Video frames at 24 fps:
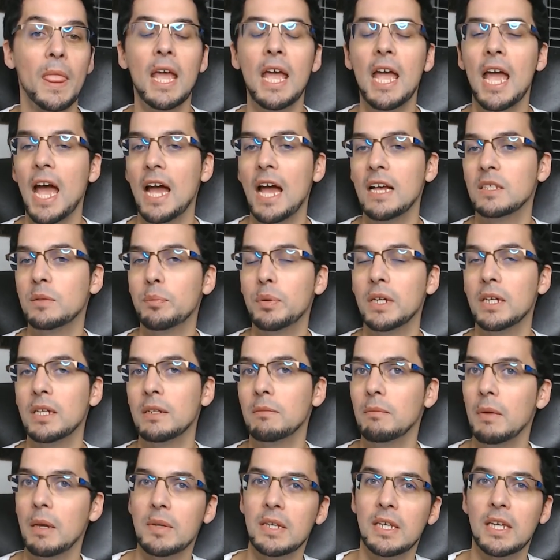has been
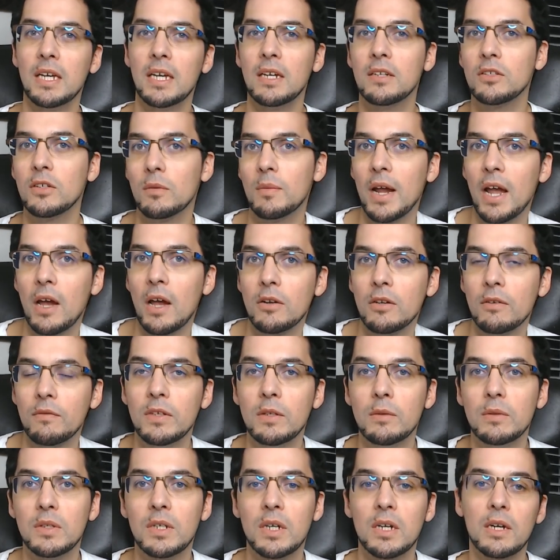maybe kicked around a few
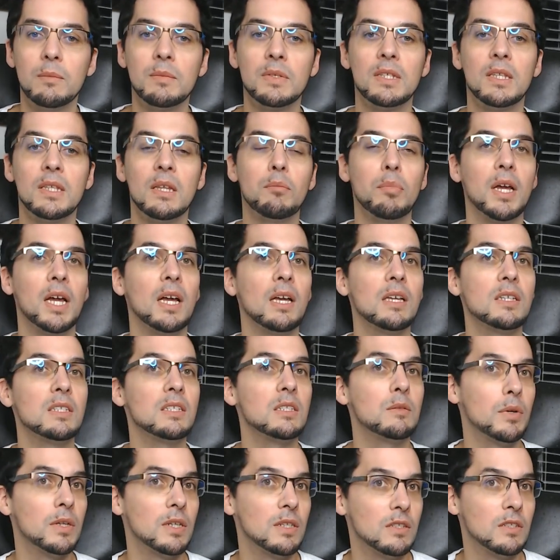times in the past,
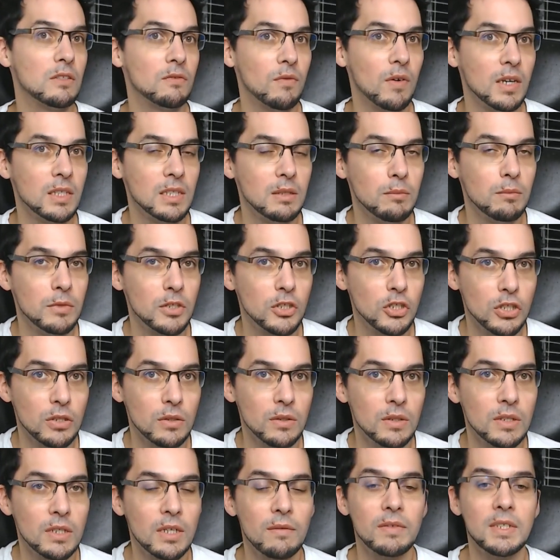but it's finally mature
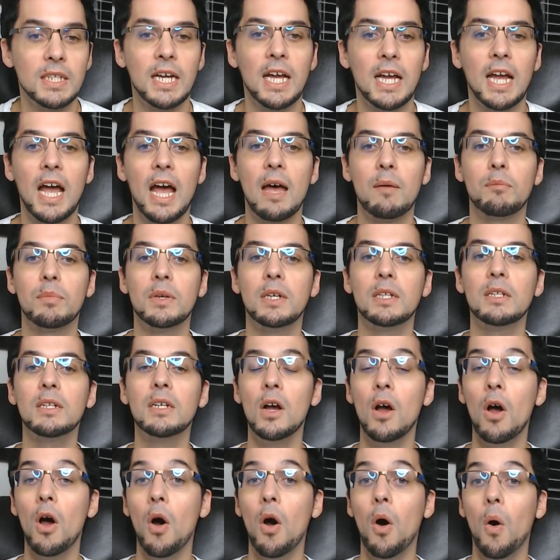enough to happen.
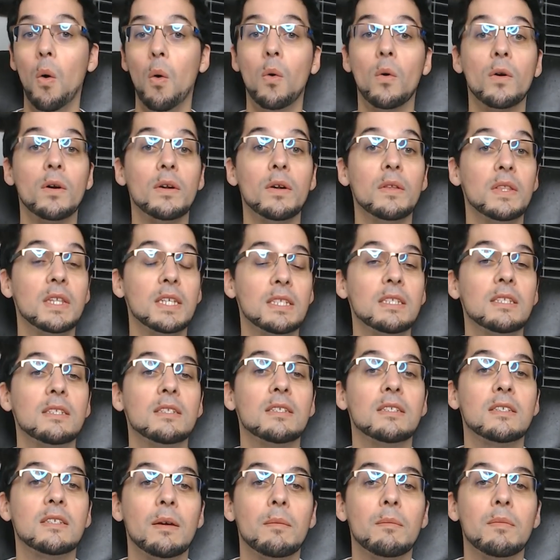Or this is
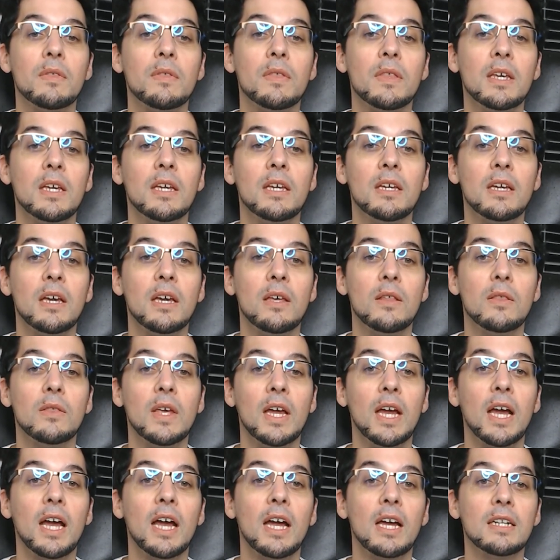something
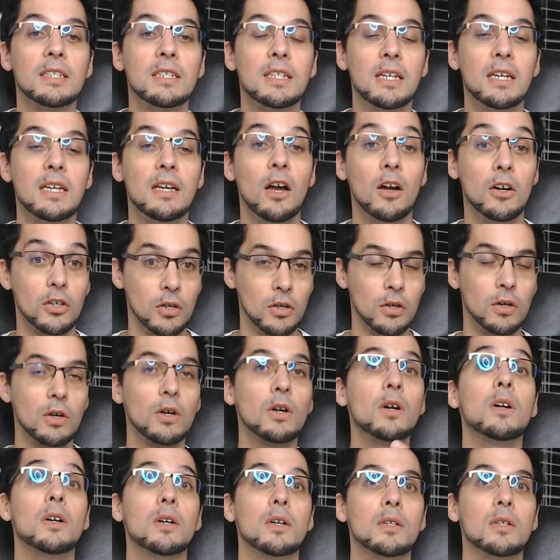that
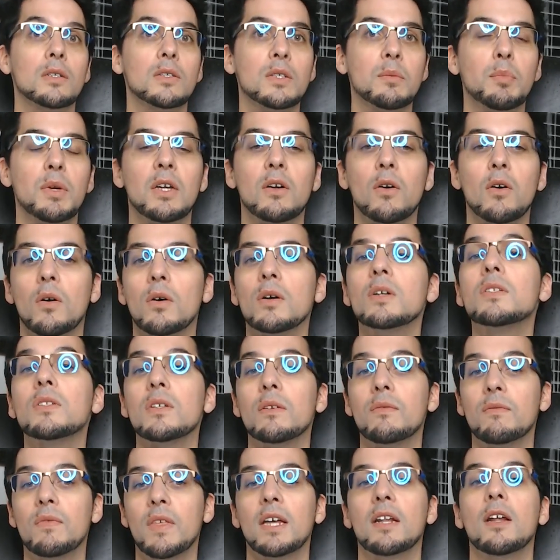occurs because of
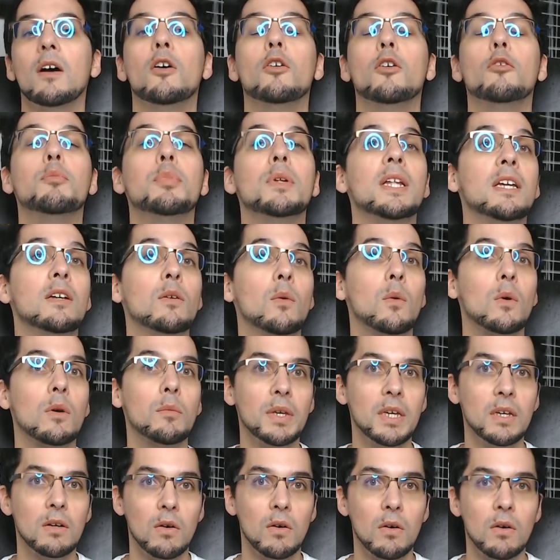that opening or
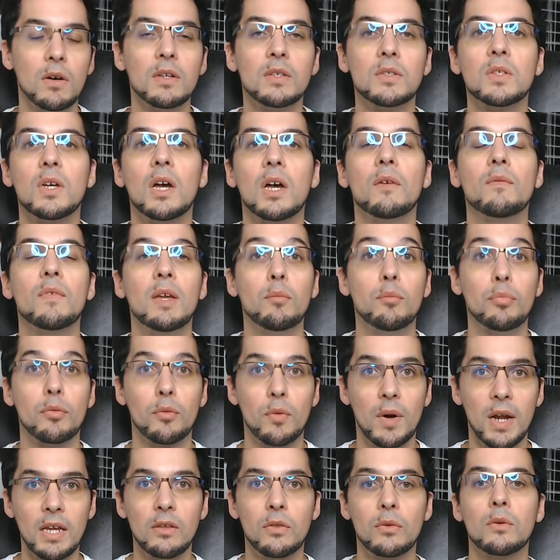because of a
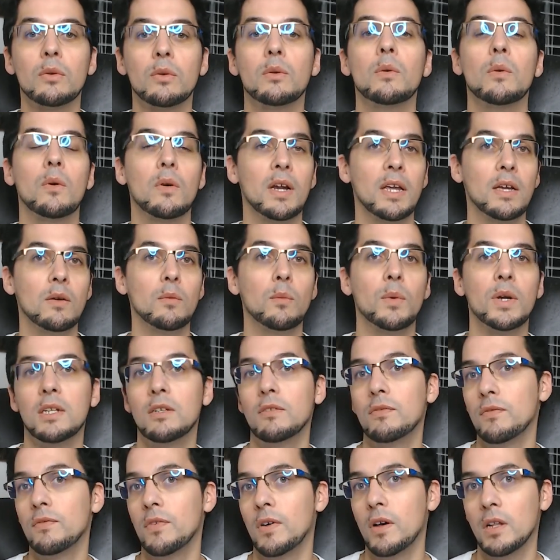breakthrough or a
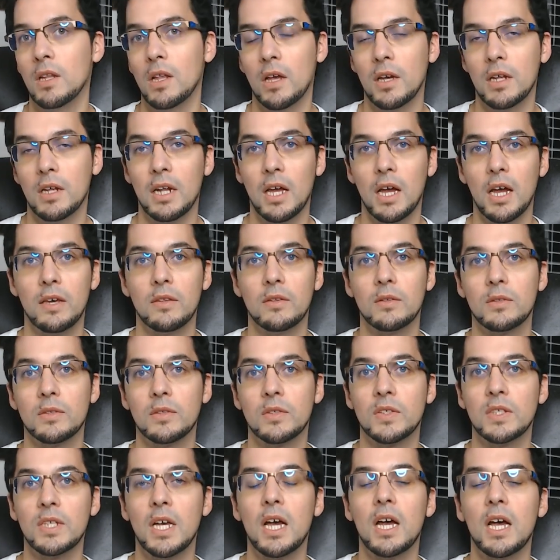windfall on either
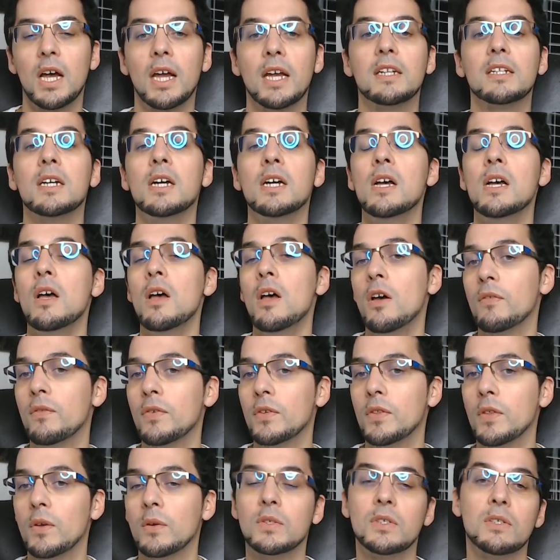side. For
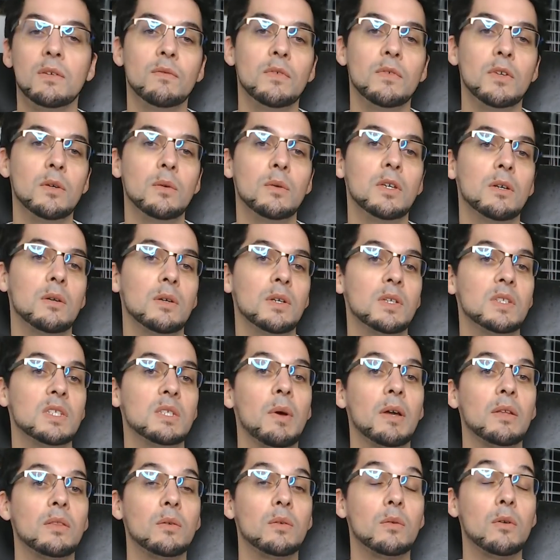those of you curious
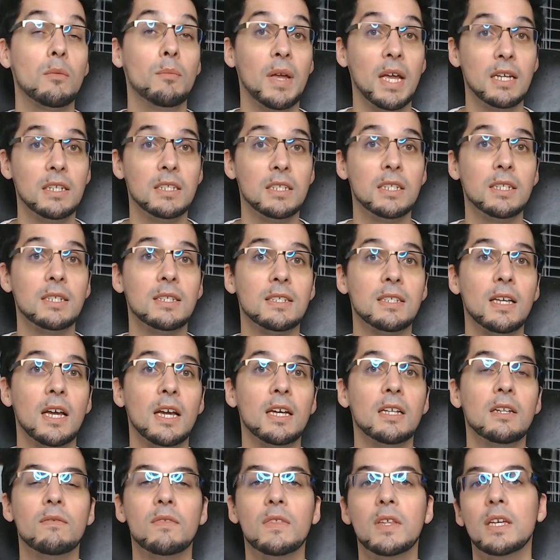about the romantic side
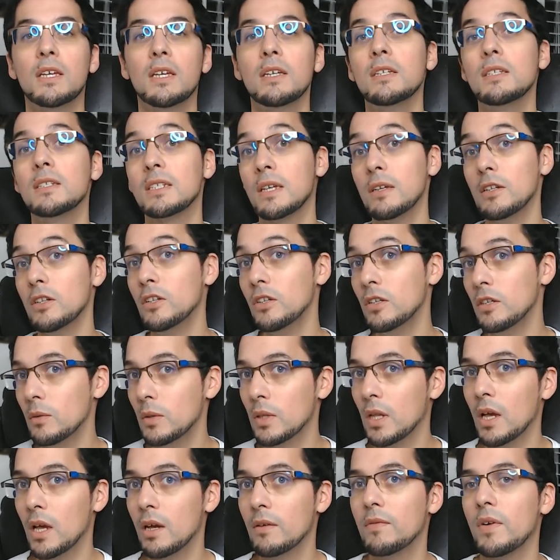of things, new
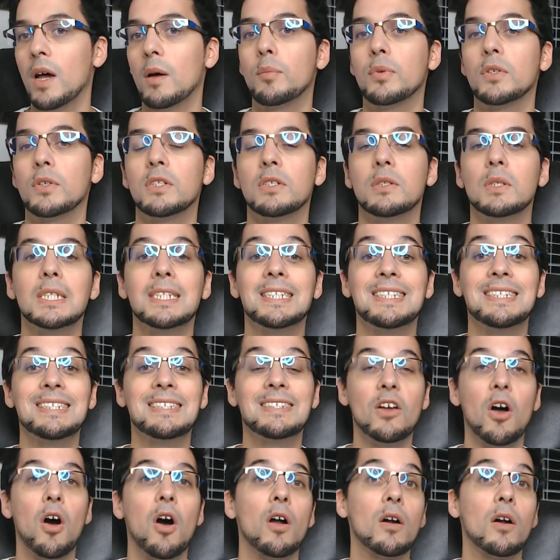love opportunities
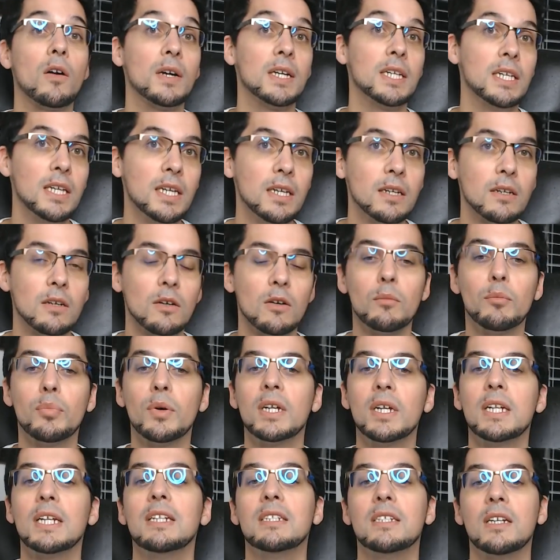are here, but
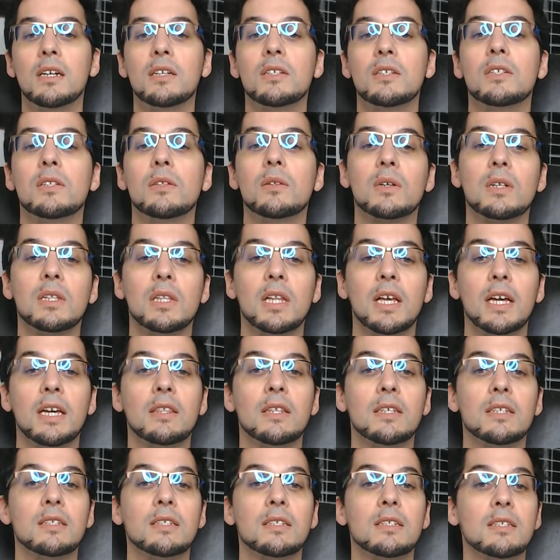it does look like
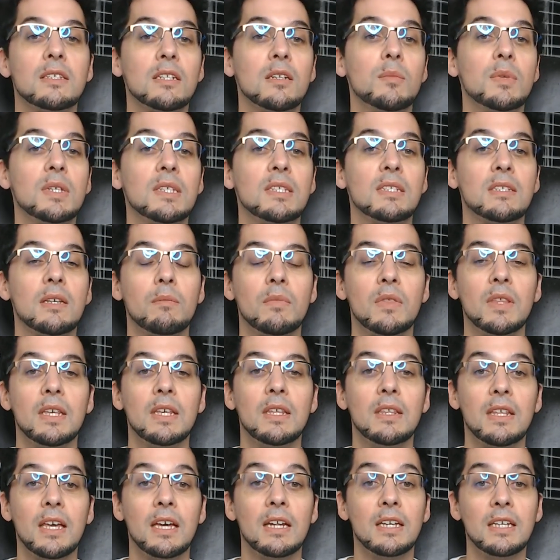this is going to be something
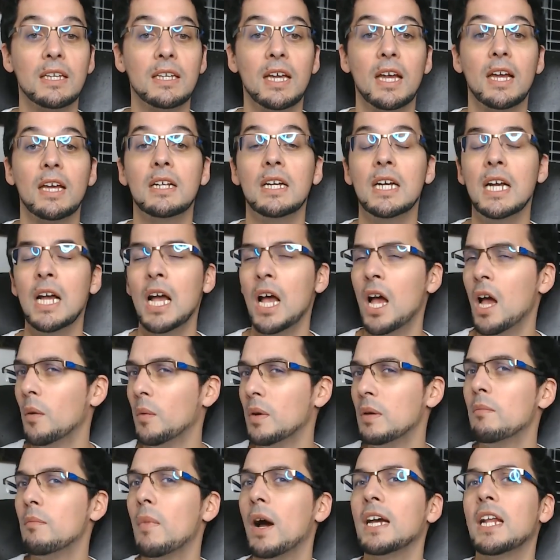that, again, we
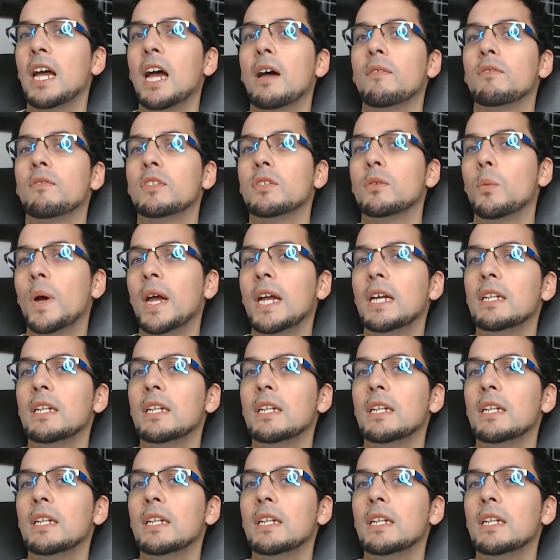might have to wait